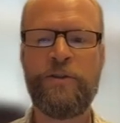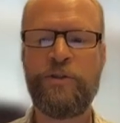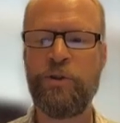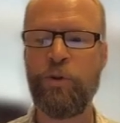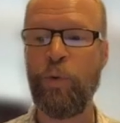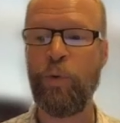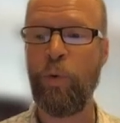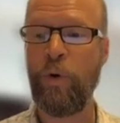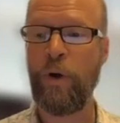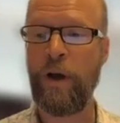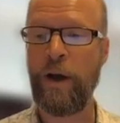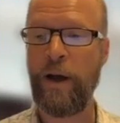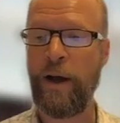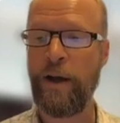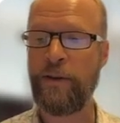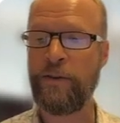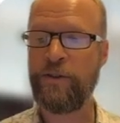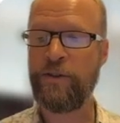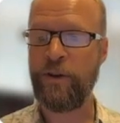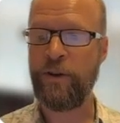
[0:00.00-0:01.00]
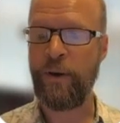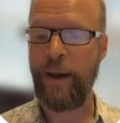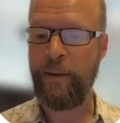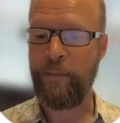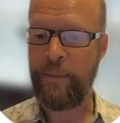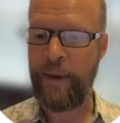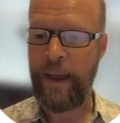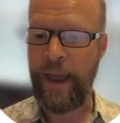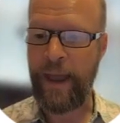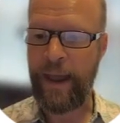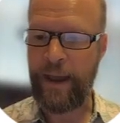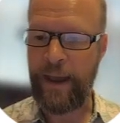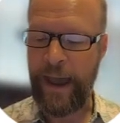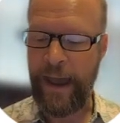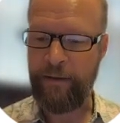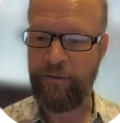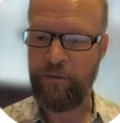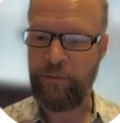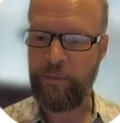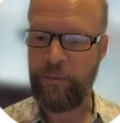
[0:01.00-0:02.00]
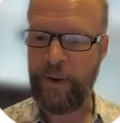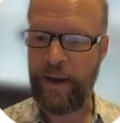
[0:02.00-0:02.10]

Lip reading: to have